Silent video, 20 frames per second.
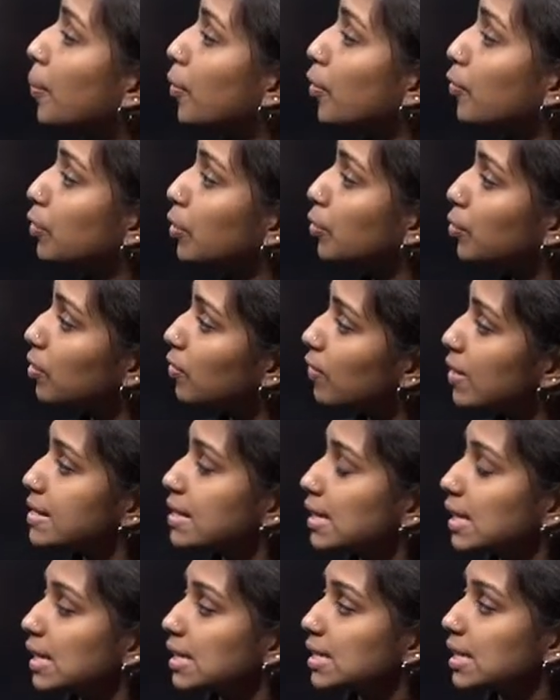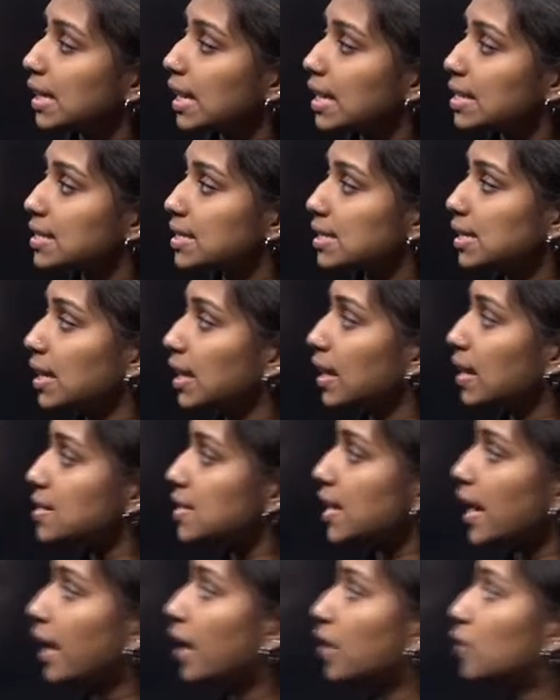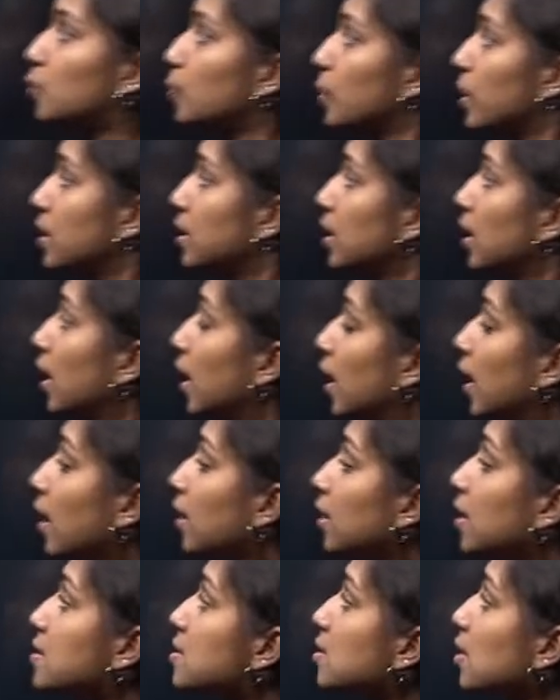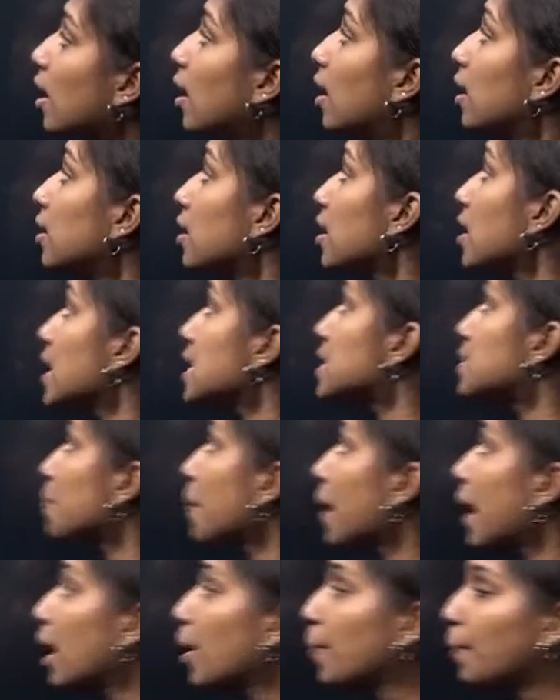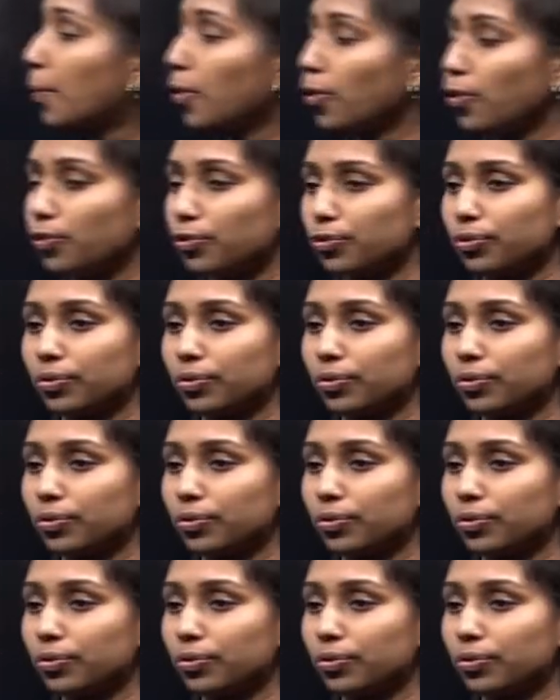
of universal indicator is added to it. The salt is made up of.